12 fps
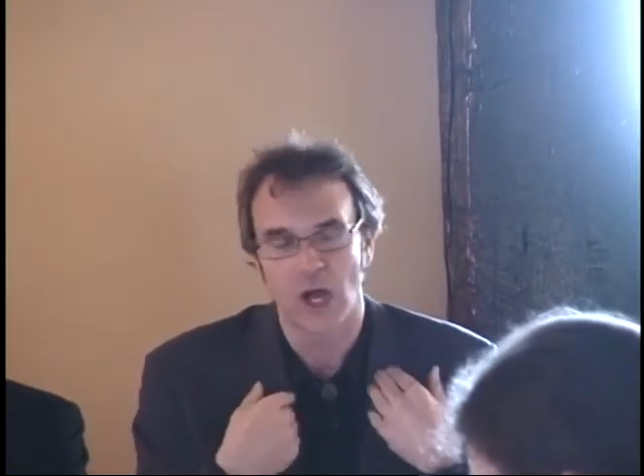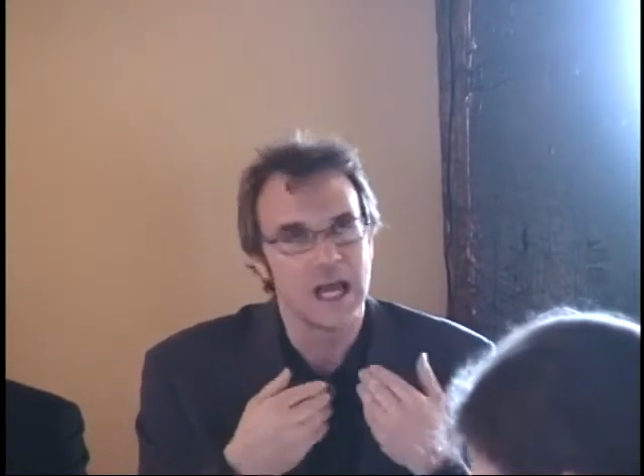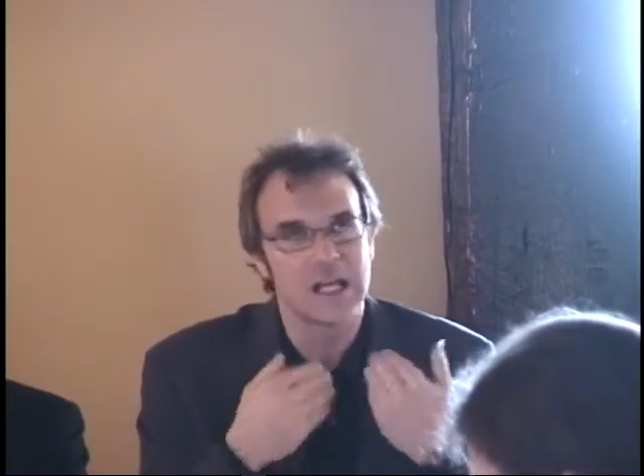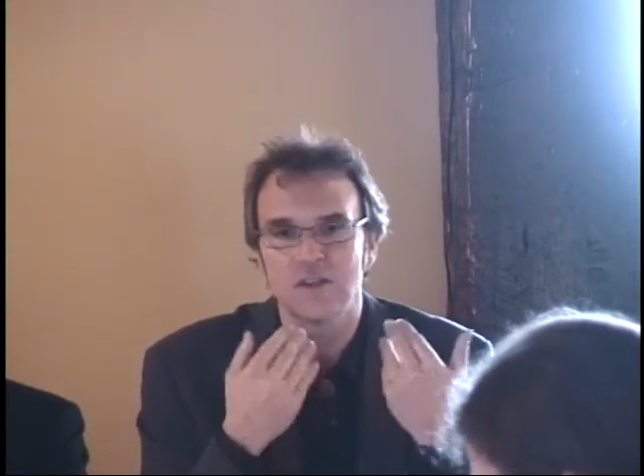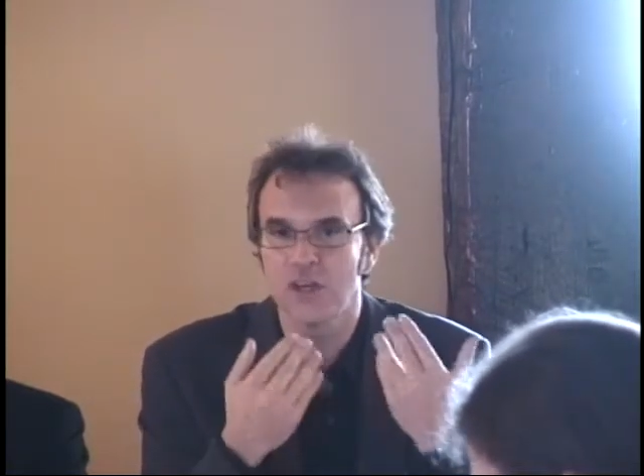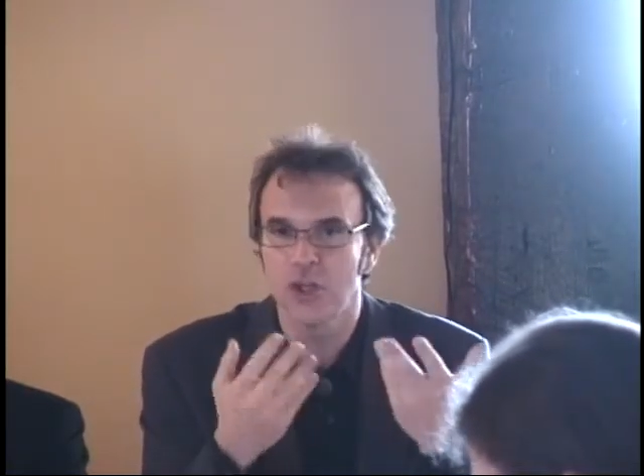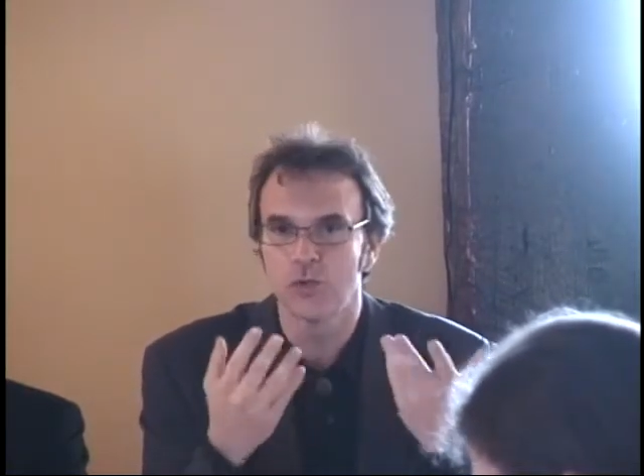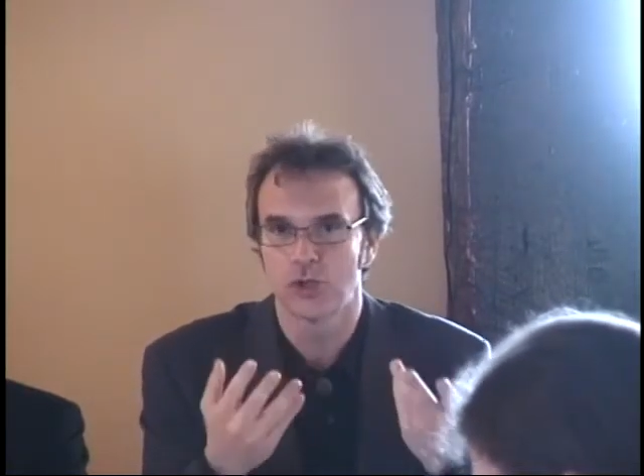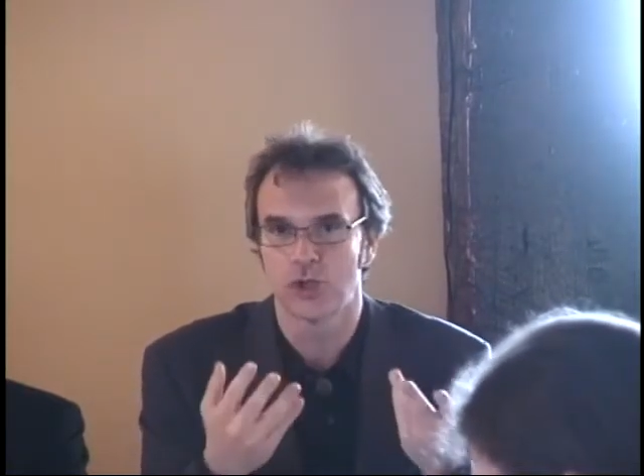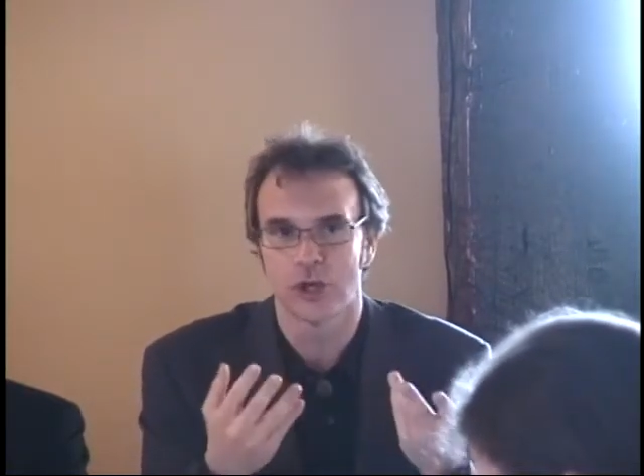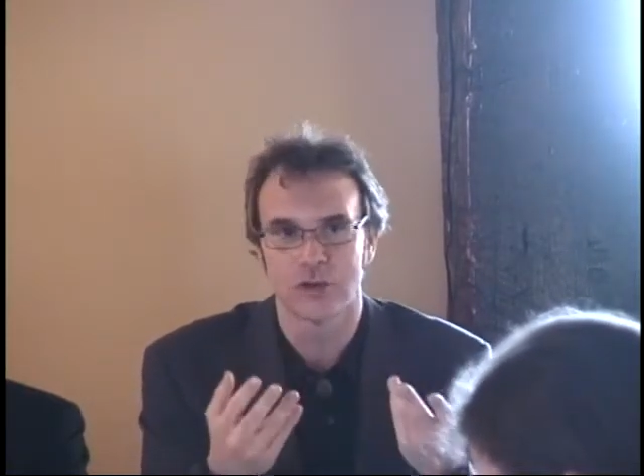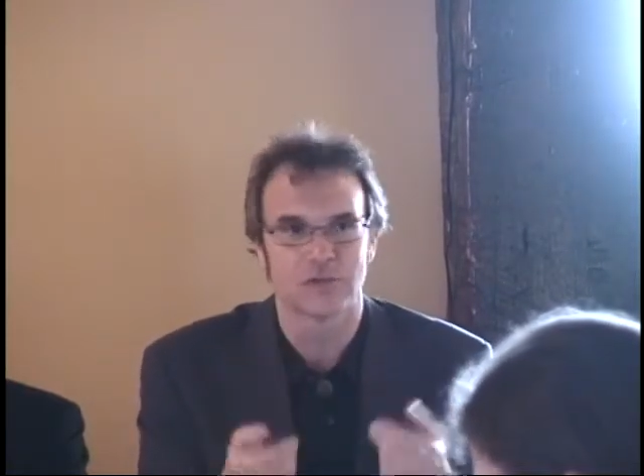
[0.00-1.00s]
Anything you
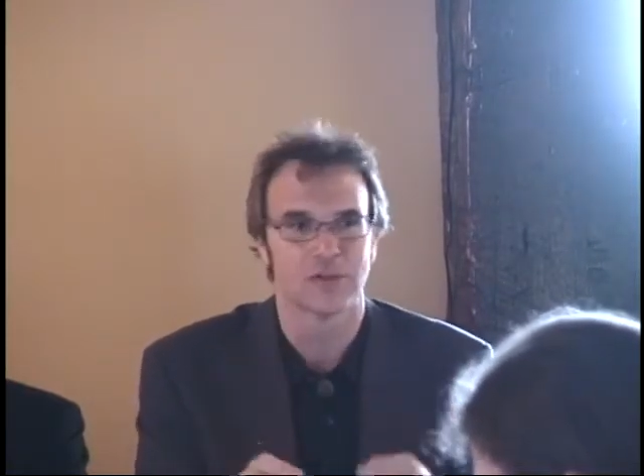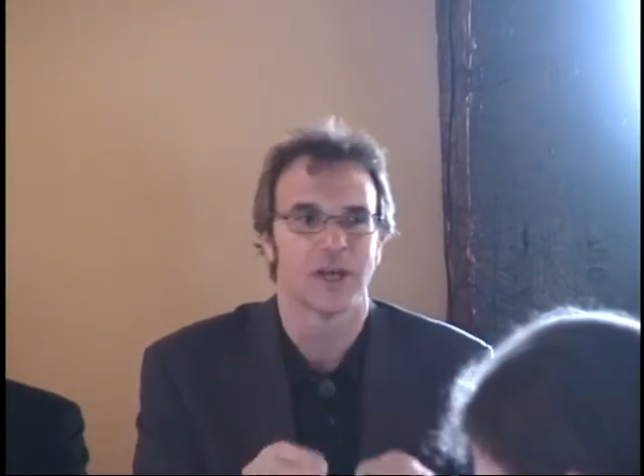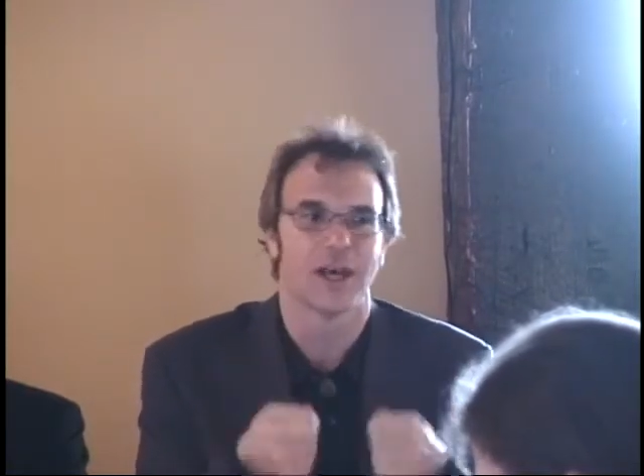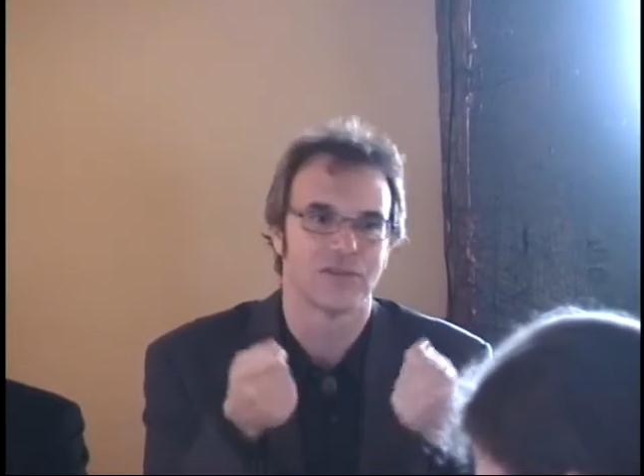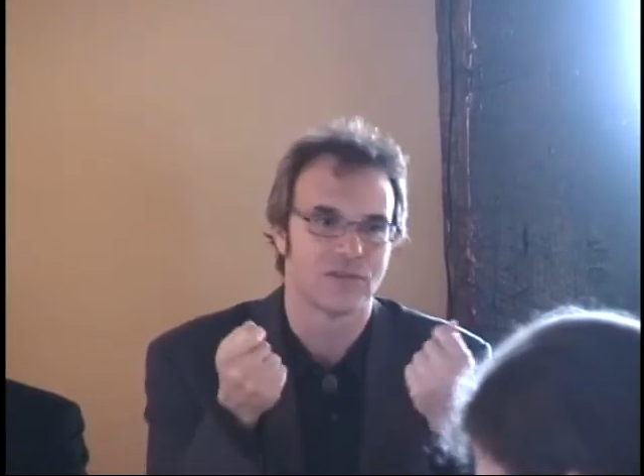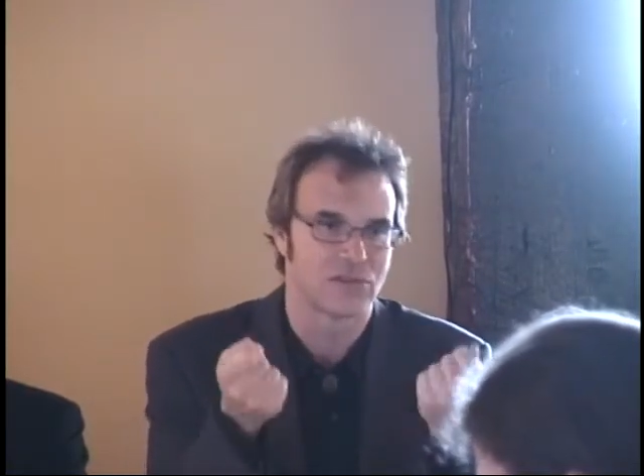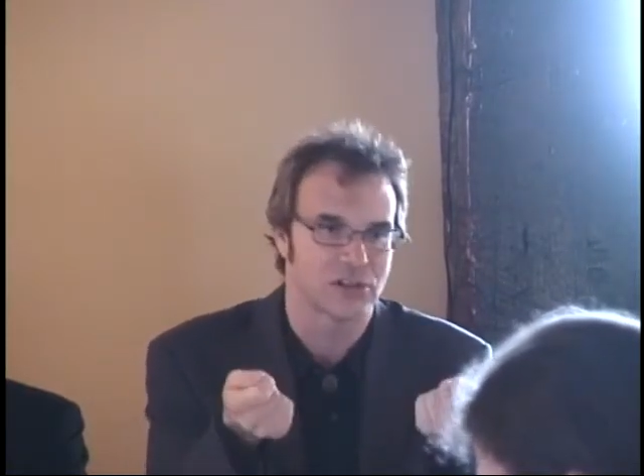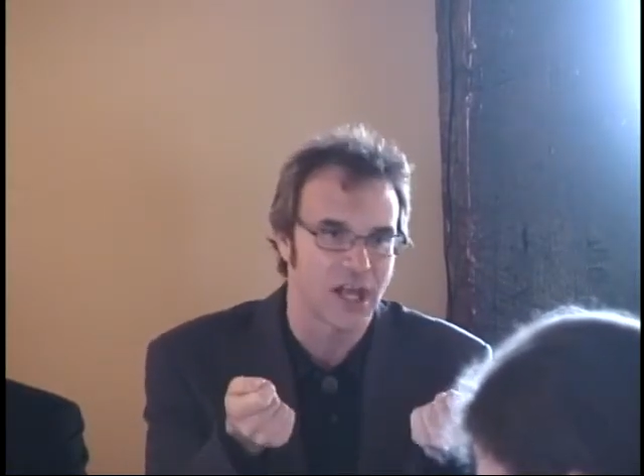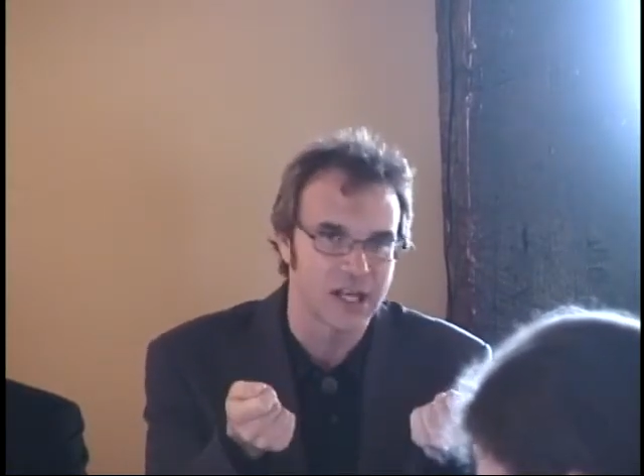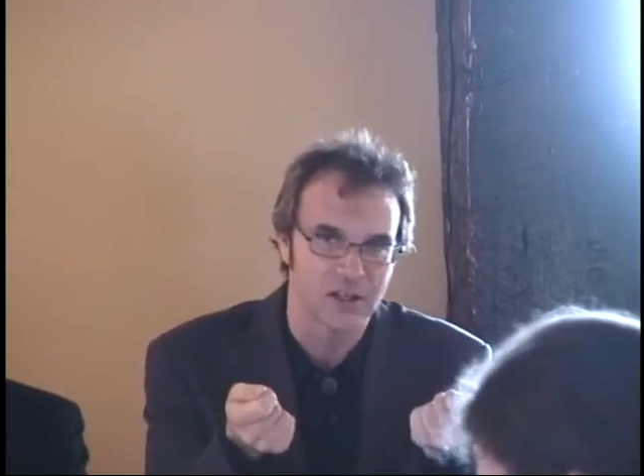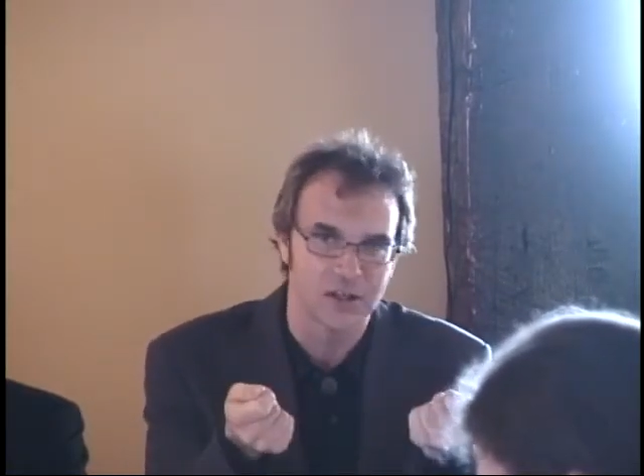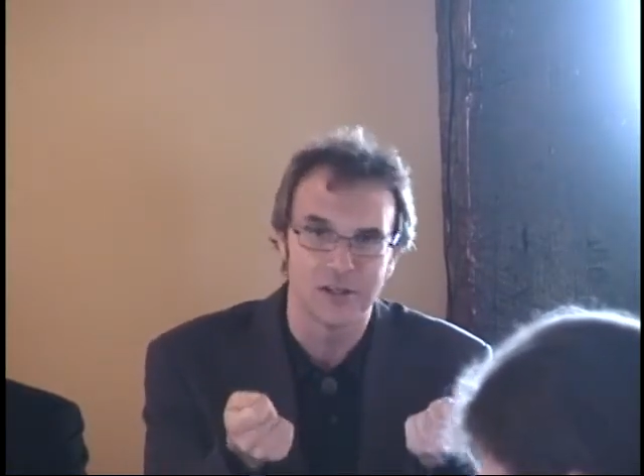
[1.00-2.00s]
adjust as a
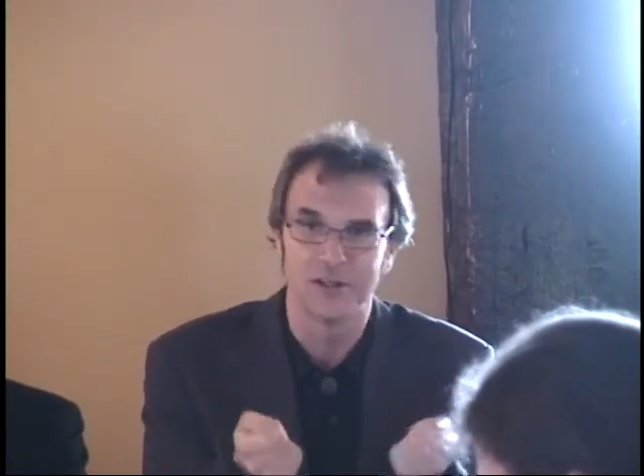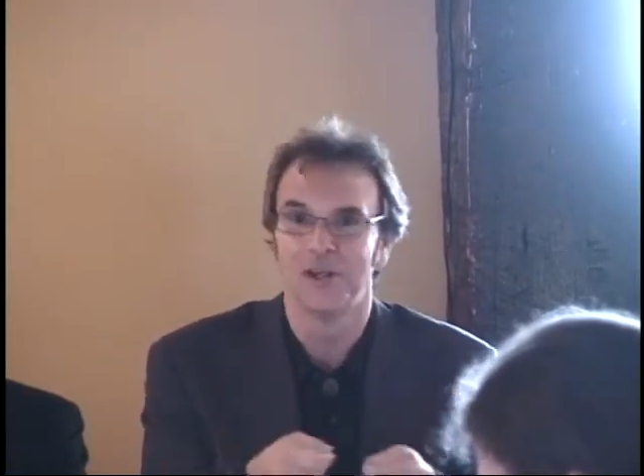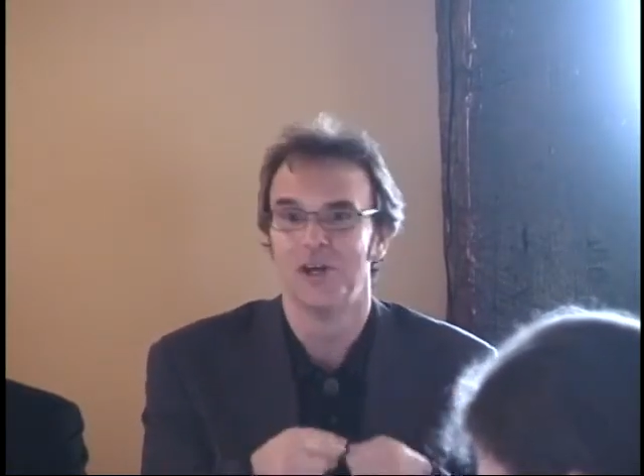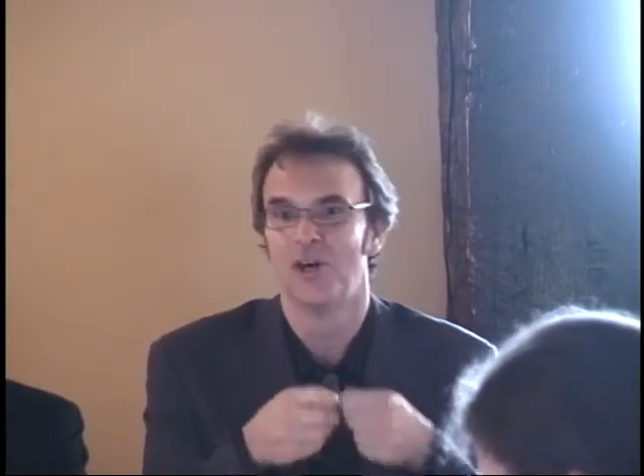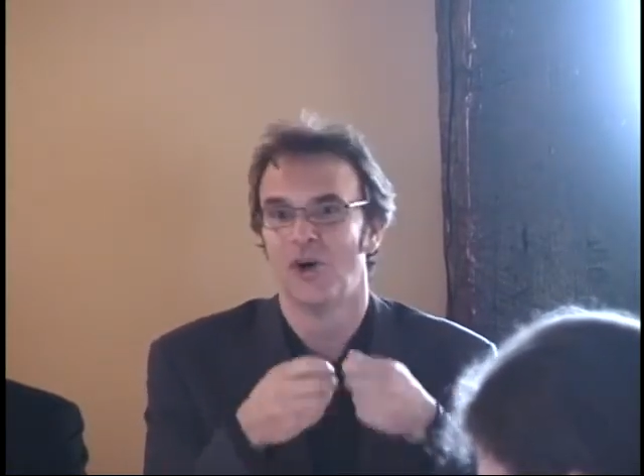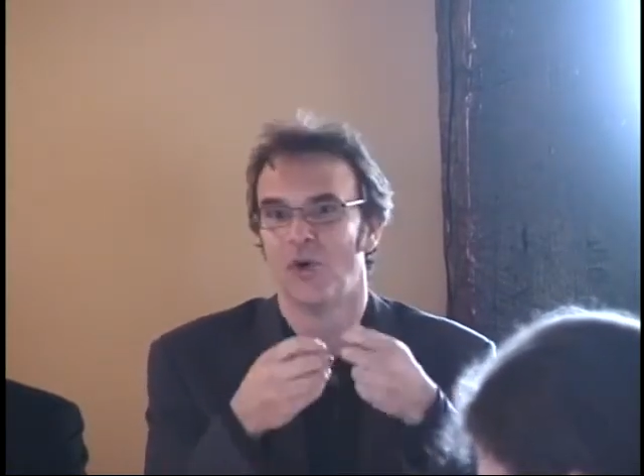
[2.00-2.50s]
slider,